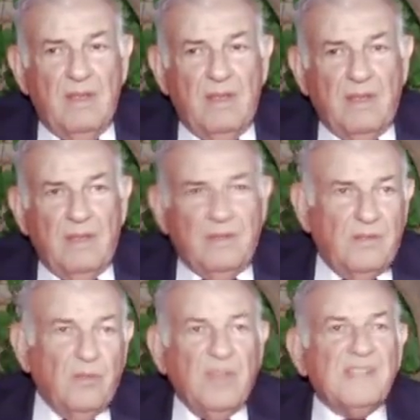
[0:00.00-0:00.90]

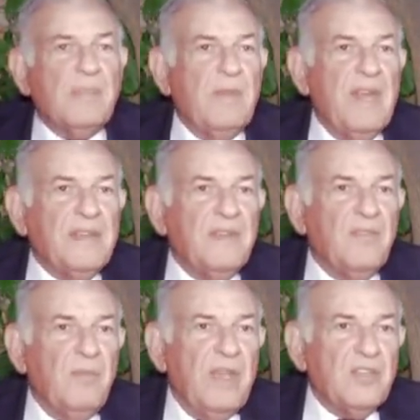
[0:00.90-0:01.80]
to disseminate
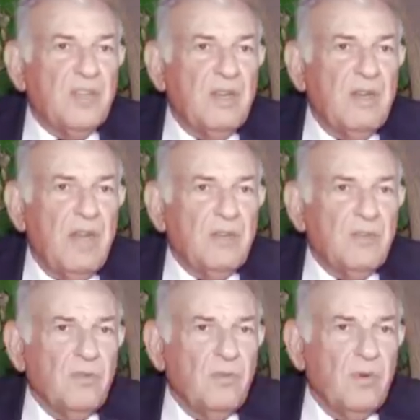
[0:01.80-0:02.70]
information and
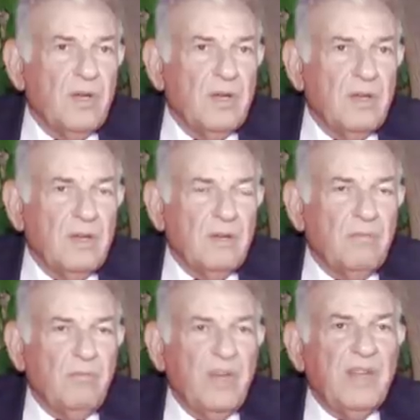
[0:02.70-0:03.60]
to
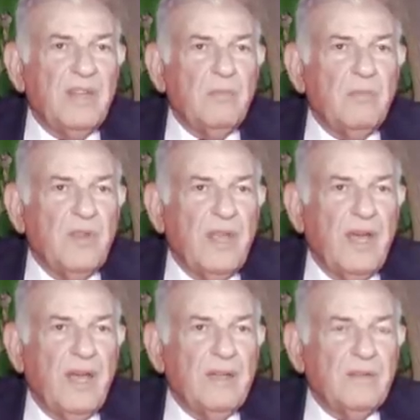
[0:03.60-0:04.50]
bring them to
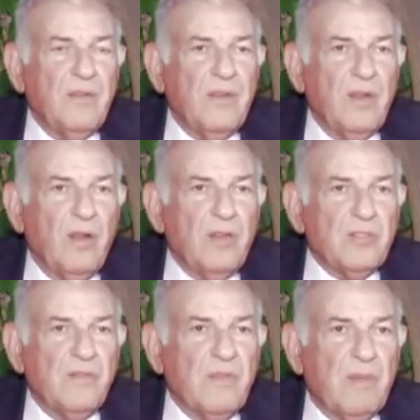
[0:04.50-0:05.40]
the
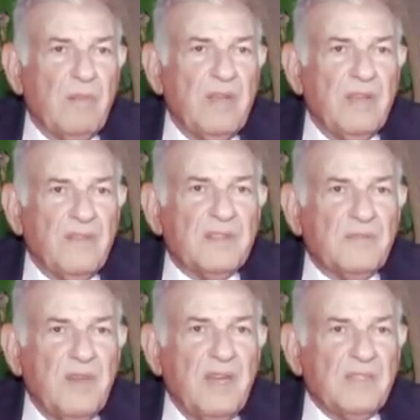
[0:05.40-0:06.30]
knowledge of the public.
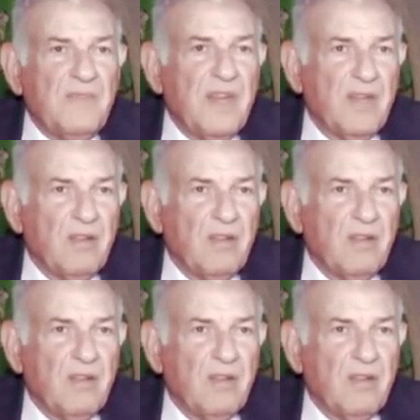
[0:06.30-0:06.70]
This really is very